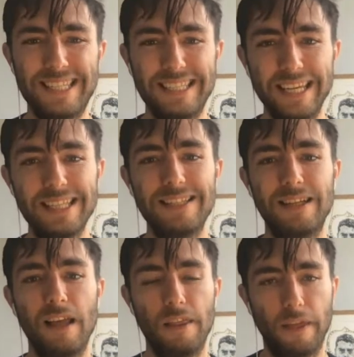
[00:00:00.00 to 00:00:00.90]

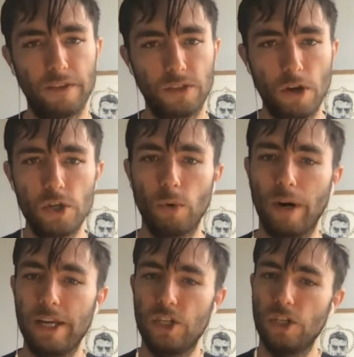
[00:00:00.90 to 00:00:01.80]
insist that the social
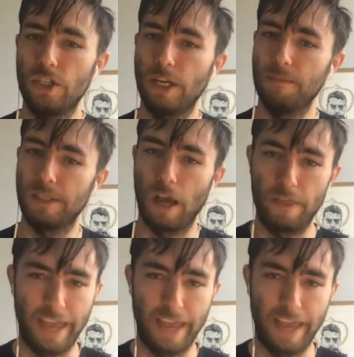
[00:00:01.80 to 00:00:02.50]
relationships,